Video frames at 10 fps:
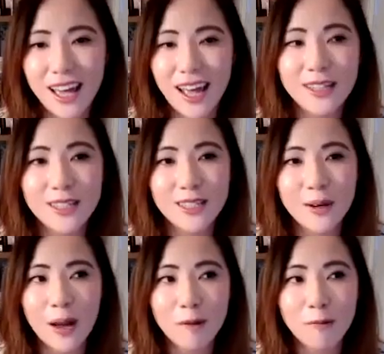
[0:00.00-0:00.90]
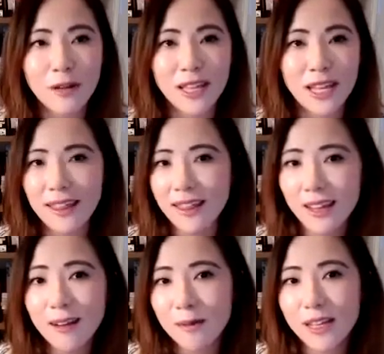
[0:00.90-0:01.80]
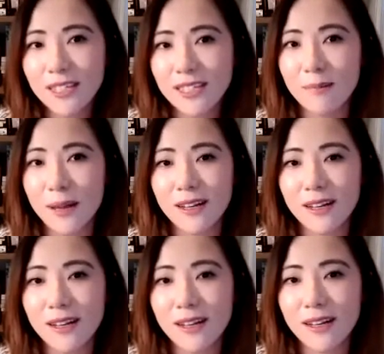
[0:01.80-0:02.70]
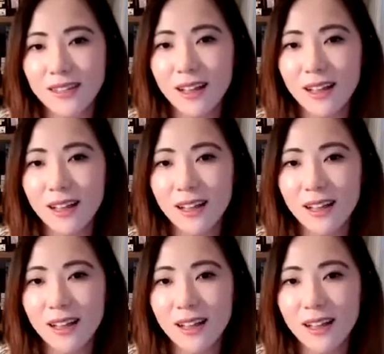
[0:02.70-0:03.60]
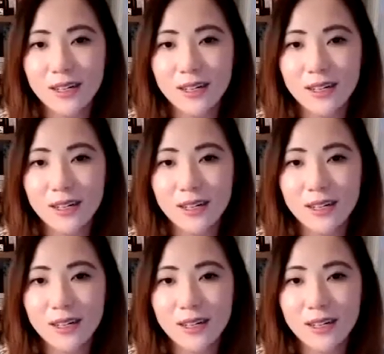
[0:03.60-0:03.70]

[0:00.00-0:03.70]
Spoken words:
And so I think it really did make us a lot closer.